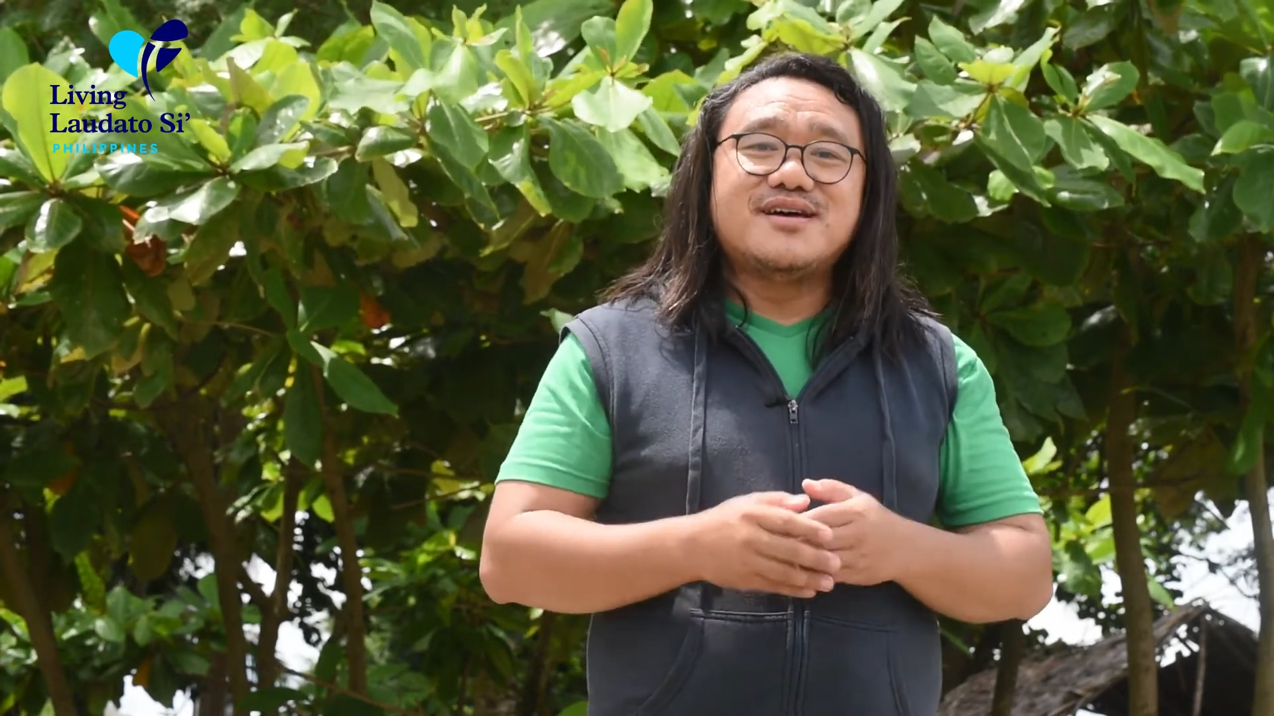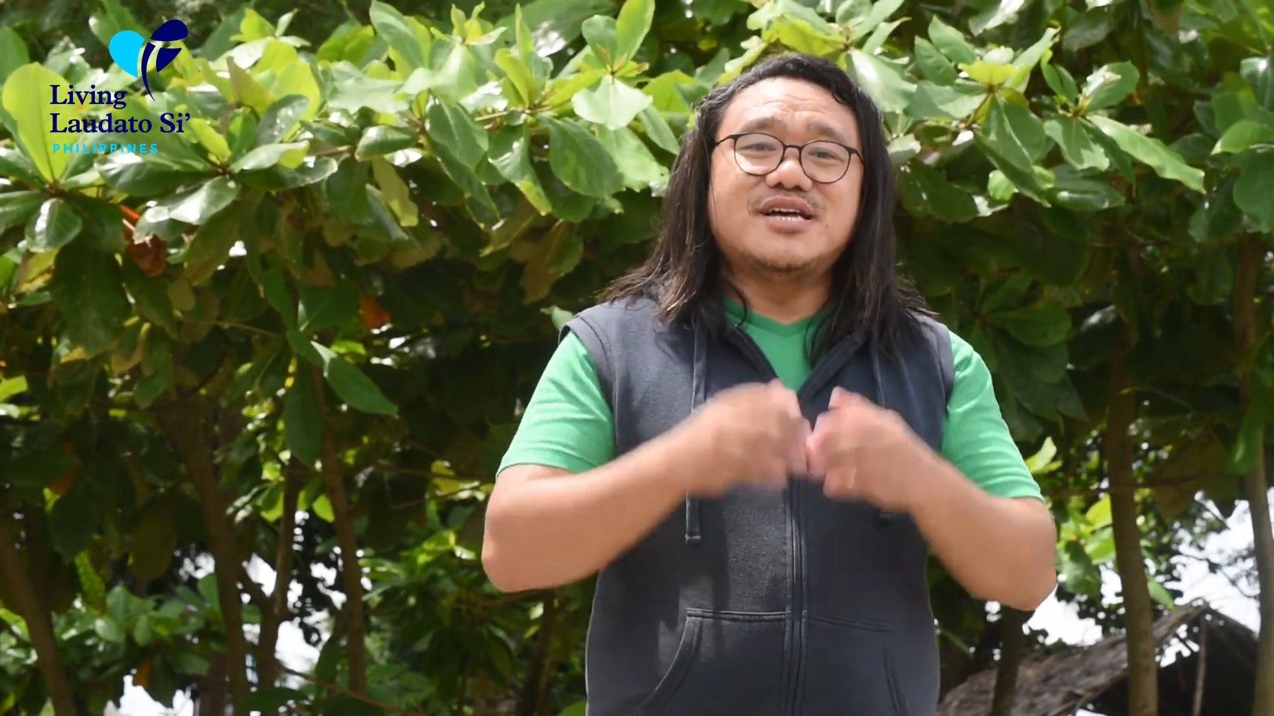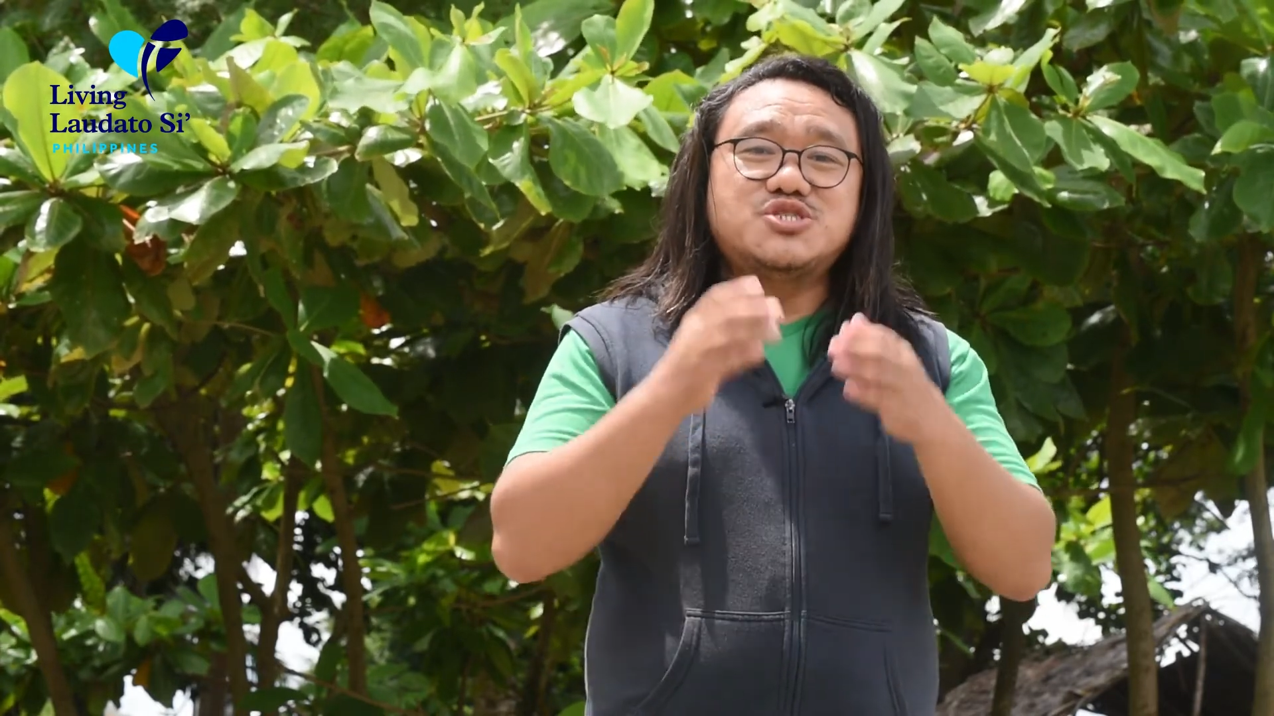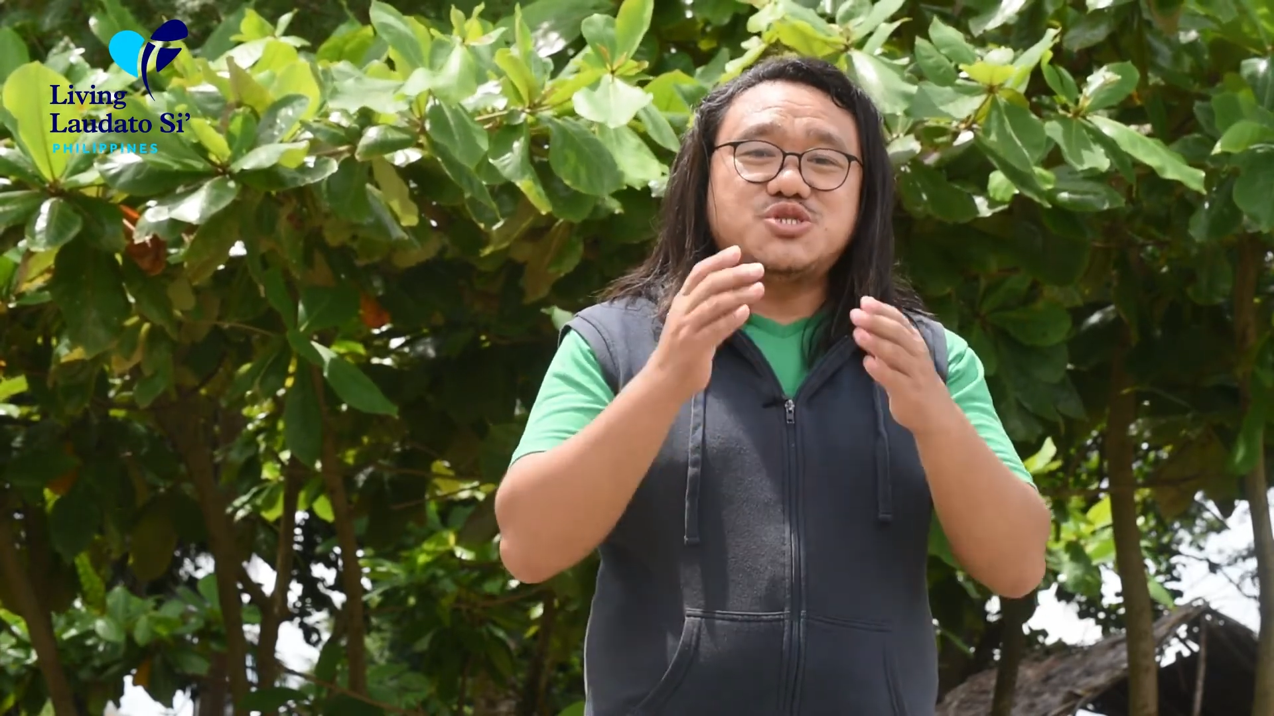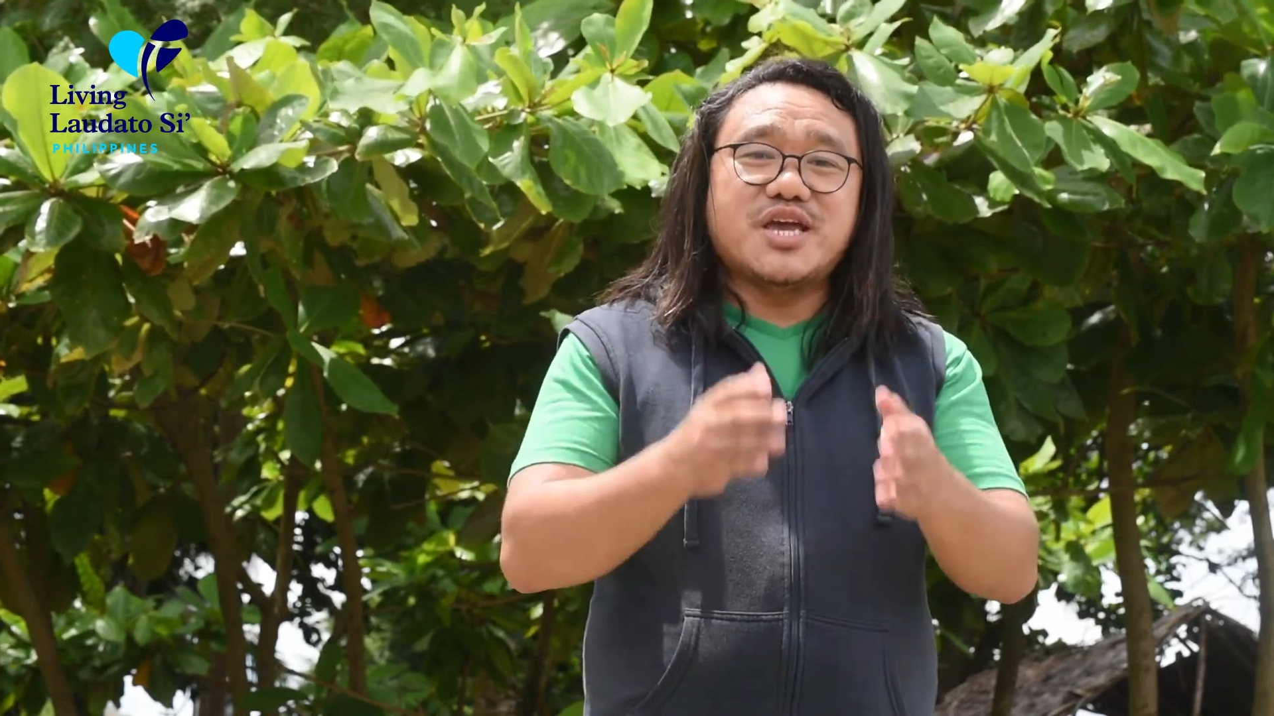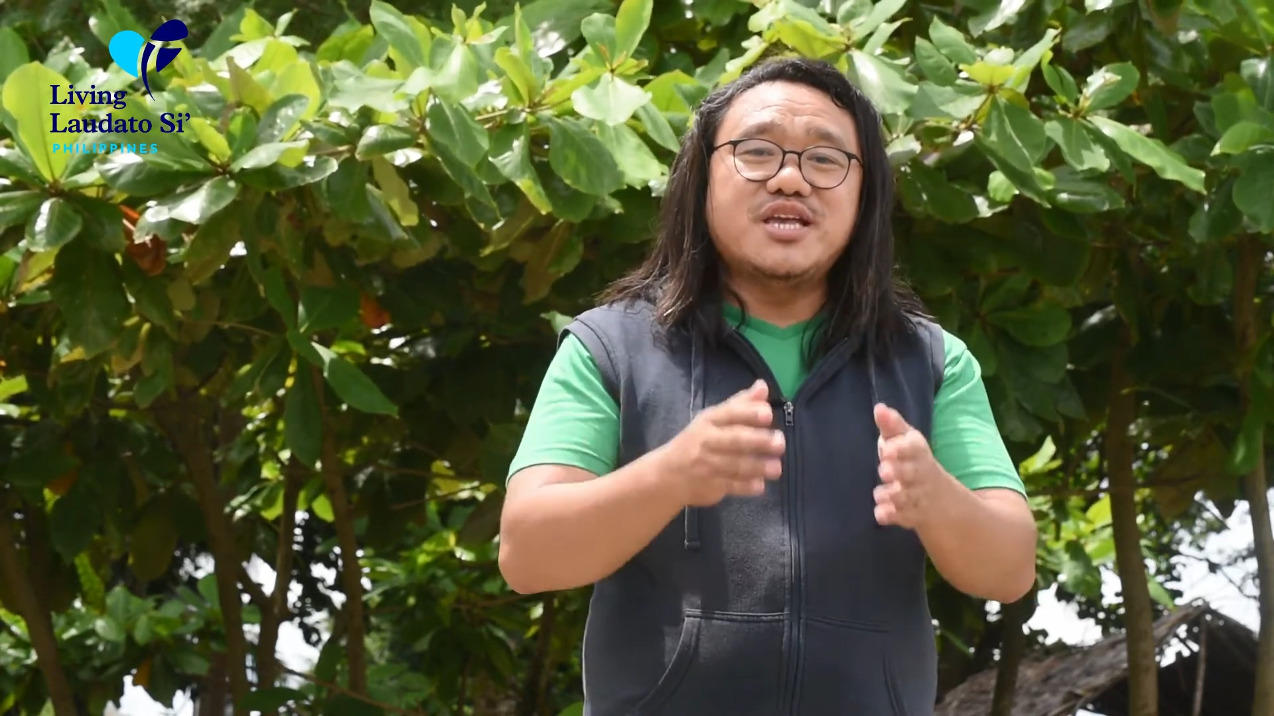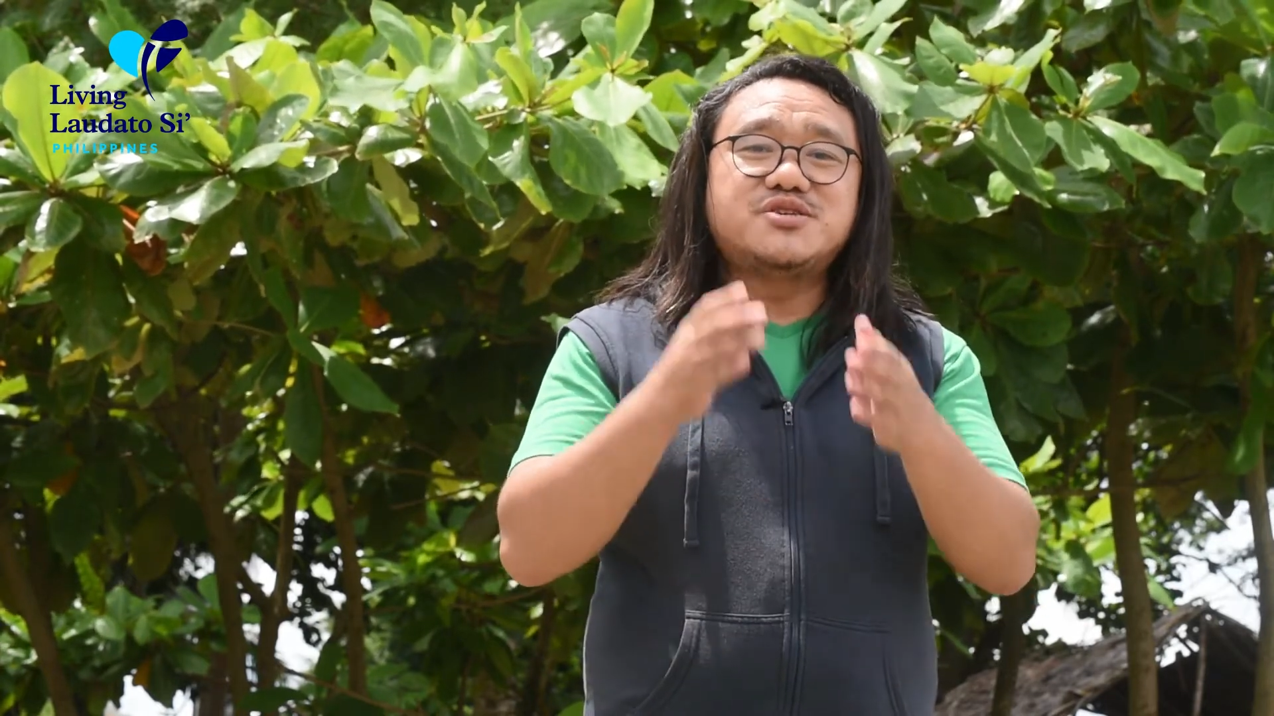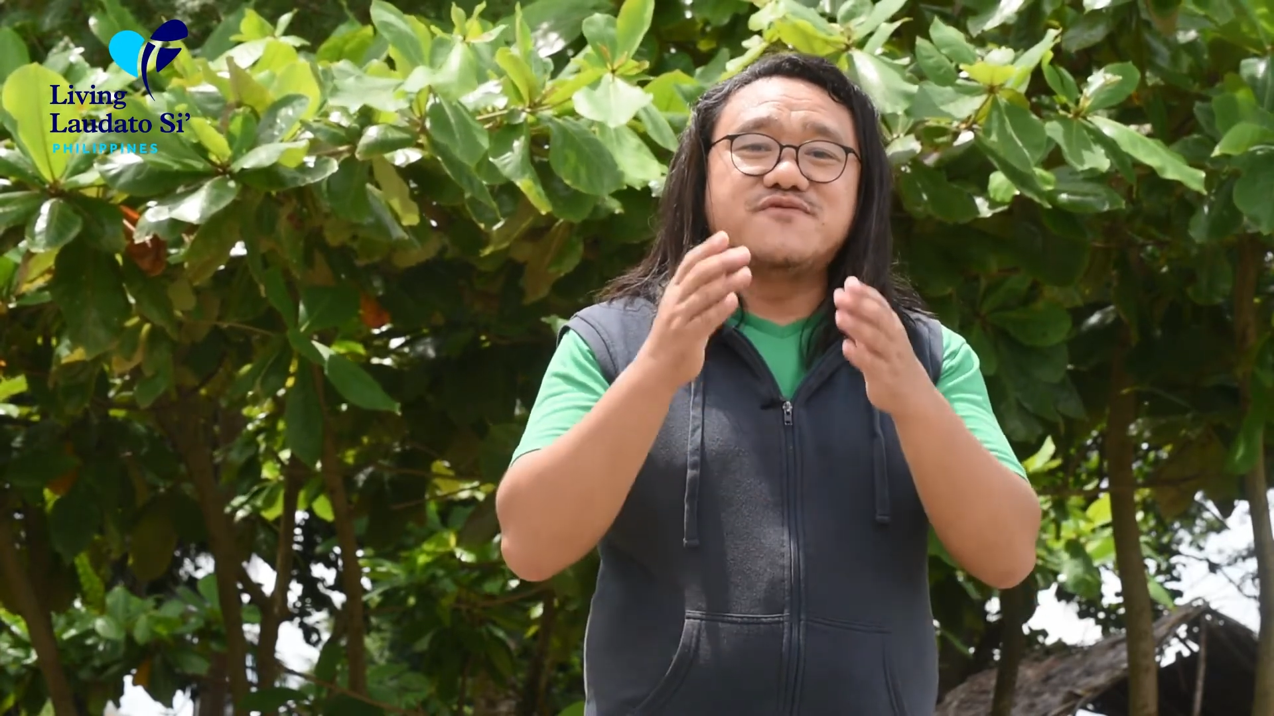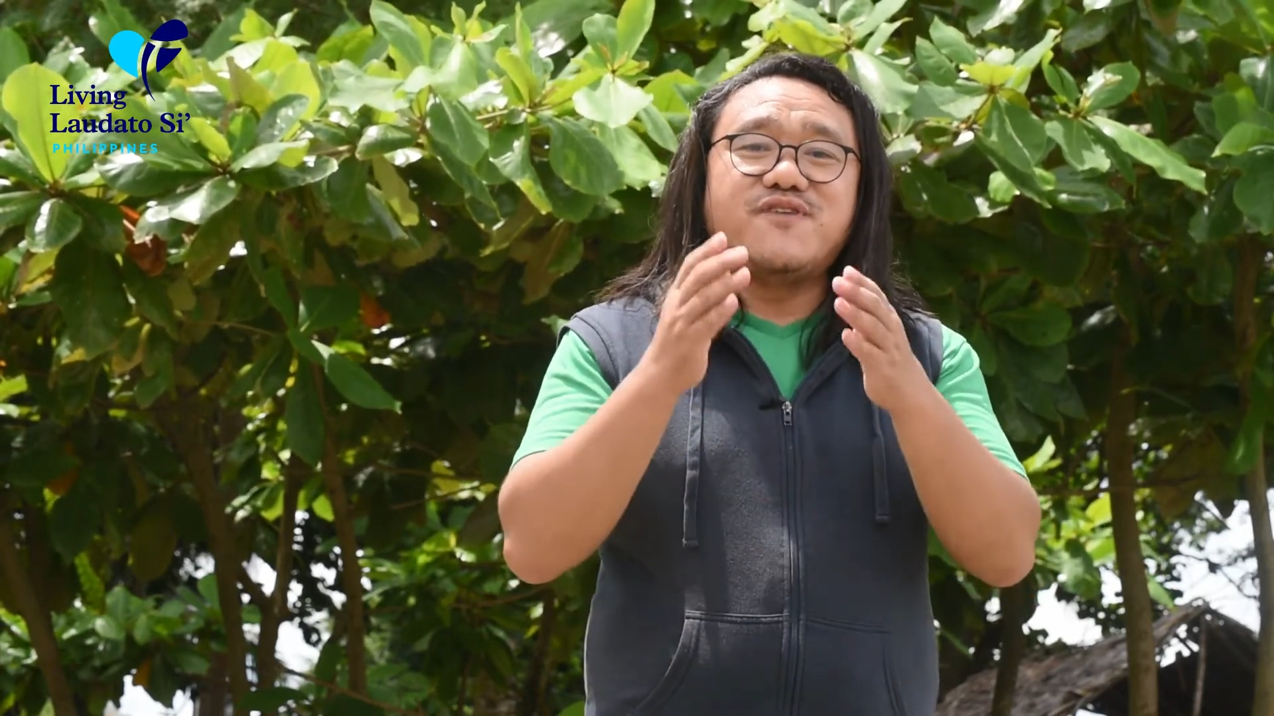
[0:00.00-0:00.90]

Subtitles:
a change of